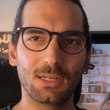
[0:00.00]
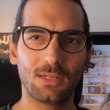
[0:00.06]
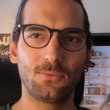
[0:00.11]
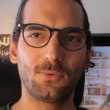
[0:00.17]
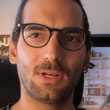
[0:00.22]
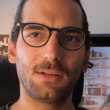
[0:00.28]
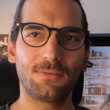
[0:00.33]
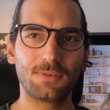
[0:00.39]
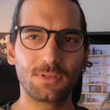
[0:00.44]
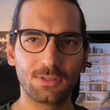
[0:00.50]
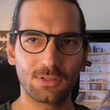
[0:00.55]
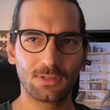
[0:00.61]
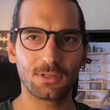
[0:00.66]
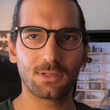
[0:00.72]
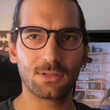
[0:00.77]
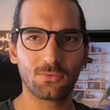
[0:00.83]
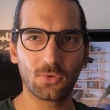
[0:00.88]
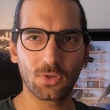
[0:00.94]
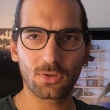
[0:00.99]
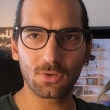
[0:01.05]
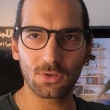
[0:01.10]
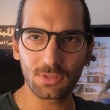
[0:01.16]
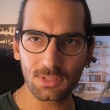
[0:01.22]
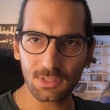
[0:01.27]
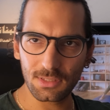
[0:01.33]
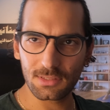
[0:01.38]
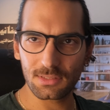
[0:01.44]
and whenever the
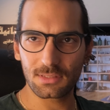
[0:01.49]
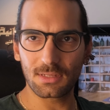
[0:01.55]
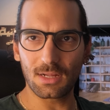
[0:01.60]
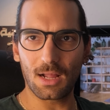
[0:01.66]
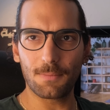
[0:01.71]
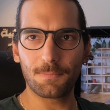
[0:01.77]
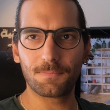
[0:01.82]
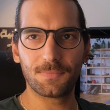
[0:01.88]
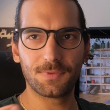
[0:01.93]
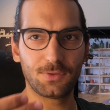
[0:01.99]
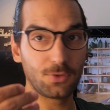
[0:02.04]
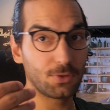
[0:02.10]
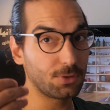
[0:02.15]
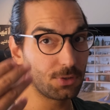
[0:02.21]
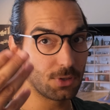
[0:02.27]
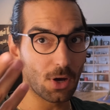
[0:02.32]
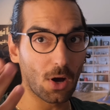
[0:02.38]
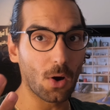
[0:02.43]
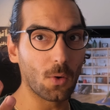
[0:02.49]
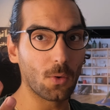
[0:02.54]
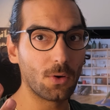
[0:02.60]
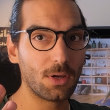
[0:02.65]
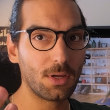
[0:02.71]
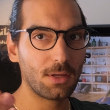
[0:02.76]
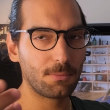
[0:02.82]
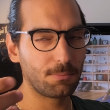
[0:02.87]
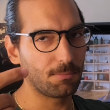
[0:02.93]
recording stops, you know
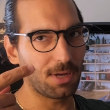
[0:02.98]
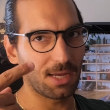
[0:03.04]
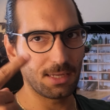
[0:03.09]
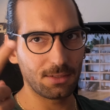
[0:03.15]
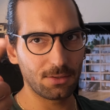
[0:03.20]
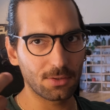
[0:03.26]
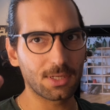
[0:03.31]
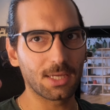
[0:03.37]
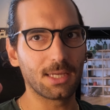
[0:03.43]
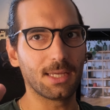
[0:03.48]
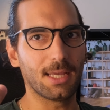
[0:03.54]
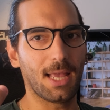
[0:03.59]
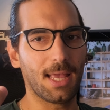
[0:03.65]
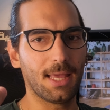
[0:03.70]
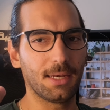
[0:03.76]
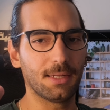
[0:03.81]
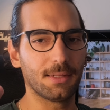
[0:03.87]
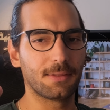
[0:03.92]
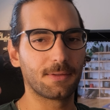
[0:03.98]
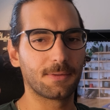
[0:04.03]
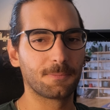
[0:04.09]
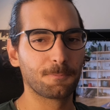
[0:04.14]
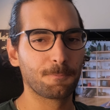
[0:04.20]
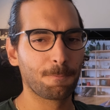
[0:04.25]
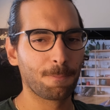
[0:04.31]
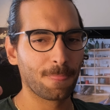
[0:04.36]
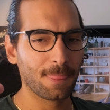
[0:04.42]
by looking at it.
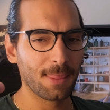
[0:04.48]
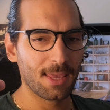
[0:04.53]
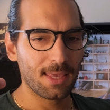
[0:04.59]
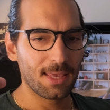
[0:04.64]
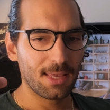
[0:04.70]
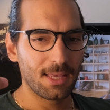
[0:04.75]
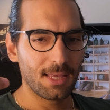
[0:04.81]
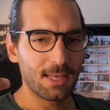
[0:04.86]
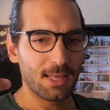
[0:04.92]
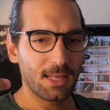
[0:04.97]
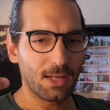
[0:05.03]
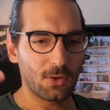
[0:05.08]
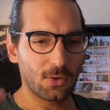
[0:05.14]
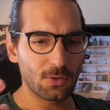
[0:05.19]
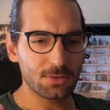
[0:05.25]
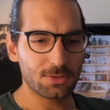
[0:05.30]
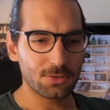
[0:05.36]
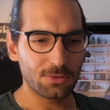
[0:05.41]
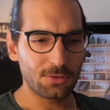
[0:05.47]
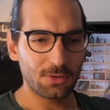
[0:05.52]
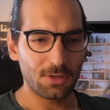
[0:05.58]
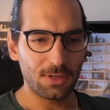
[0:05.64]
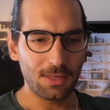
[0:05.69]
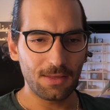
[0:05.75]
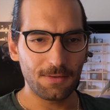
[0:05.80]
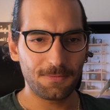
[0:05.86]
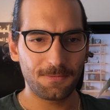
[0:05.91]
Also,
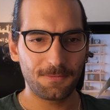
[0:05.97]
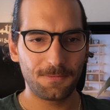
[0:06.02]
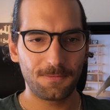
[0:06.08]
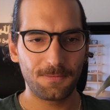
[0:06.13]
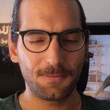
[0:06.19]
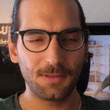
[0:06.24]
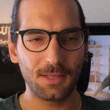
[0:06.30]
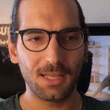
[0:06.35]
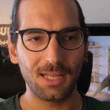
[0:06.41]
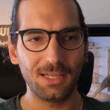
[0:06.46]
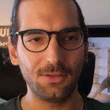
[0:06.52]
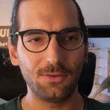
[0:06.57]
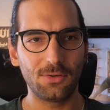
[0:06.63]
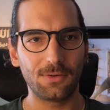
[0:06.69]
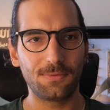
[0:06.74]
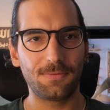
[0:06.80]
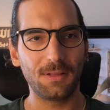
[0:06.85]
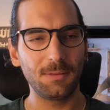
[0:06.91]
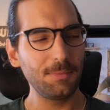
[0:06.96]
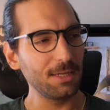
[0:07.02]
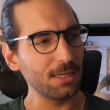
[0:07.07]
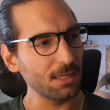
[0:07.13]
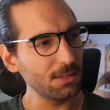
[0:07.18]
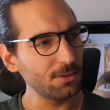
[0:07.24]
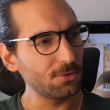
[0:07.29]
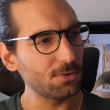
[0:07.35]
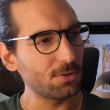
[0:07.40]
if you're filming
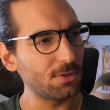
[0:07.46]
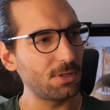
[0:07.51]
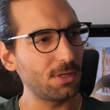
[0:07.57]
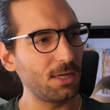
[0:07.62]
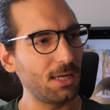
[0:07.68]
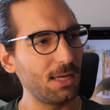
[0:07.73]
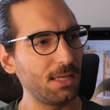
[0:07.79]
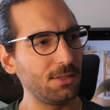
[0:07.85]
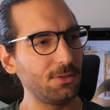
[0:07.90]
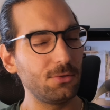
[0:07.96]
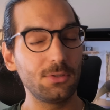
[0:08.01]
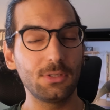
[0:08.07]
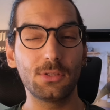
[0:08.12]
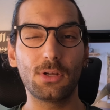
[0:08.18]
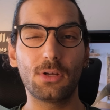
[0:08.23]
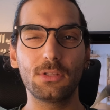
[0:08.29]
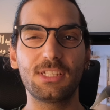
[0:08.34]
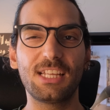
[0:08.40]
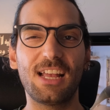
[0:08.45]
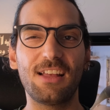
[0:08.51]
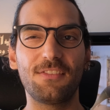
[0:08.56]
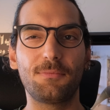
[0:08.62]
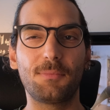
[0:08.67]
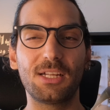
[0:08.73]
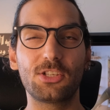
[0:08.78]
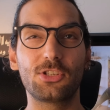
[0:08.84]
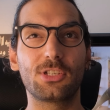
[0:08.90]
indoor and you don't have
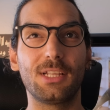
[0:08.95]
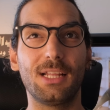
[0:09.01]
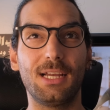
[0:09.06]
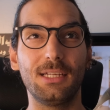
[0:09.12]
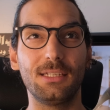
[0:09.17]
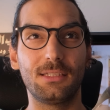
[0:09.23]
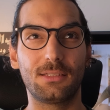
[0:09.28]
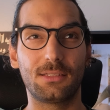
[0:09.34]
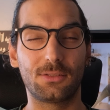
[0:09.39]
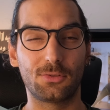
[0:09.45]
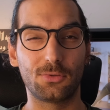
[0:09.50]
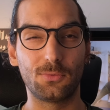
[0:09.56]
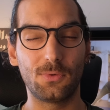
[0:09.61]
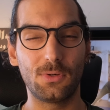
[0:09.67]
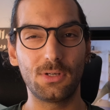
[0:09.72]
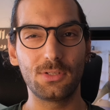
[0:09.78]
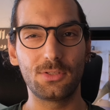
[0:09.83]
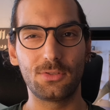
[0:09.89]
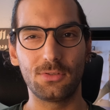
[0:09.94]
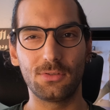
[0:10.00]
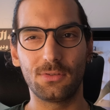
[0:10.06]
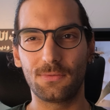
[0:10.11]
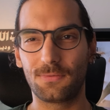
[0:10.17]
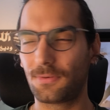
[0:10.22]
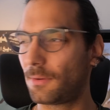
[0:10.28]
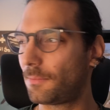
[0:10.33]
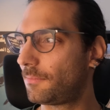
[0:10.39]
much light towards
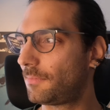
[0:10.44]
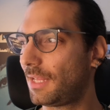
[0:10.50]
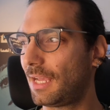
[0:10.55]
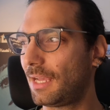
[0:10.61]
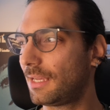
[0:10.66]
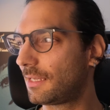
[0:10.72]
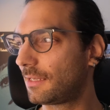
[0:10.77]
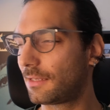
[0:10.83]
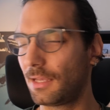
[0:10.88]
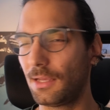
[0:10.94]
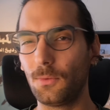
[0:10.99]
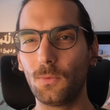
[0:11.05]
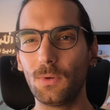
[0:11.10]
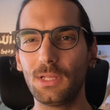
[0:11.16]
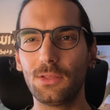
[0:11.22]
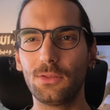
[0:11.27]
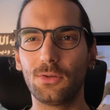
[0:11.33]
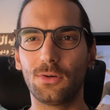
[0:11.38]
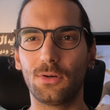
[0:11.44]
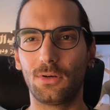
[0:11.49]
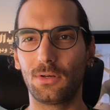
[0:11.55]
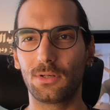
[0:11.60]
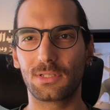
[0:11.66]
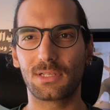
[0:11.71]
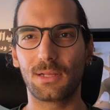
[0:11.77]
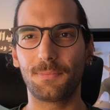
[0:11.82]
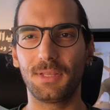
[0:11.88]
you from like a window
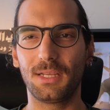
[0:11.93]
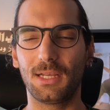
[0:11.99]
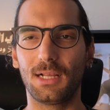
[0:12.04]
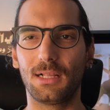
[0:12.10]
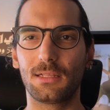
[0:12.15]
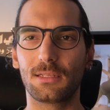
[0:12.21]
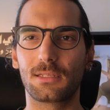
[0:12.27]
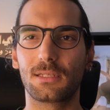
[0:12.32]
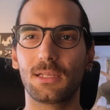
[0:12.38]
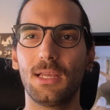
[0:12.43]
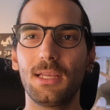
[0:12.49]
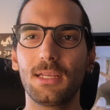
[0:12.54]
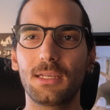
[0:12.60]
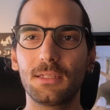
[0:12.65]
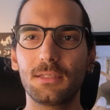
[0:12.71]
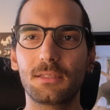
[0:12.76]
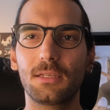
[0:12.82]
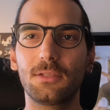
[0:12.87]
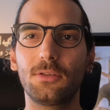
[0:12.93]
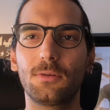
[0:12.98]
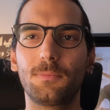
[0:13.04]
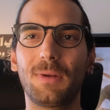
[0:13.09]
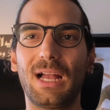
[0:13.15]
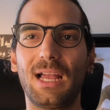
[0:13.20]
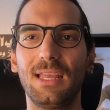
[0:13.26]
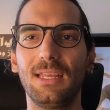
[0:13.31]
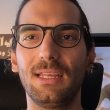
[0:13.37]
or something else, consider
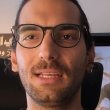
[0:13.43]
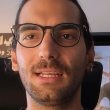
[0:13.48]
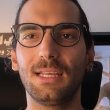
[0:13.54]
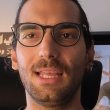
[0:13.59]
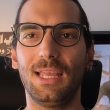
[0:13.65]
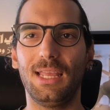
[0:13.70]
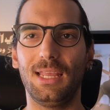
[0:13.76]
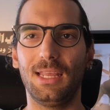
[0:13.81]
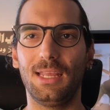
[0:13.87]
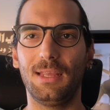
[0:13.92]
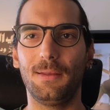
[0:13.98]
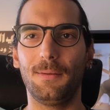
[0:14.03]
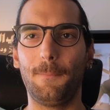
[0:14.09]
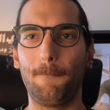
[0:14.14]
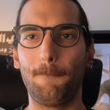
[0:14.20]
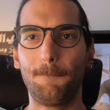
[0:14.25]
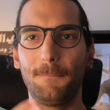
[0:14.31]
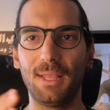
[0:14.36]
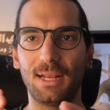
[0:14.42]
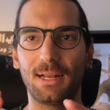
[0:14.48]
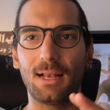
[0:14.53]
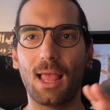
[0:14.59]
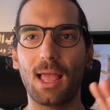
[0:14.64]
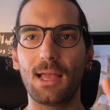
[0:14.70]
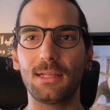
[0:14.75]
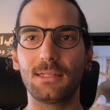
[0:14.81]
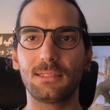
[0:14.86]
buying a big
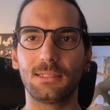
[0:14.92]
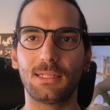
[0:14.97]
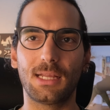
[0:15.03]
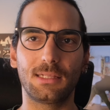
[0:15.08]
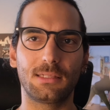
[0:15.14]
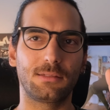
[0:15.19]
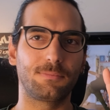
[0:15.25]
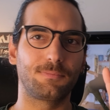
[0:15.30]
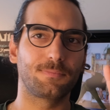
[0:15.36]
light that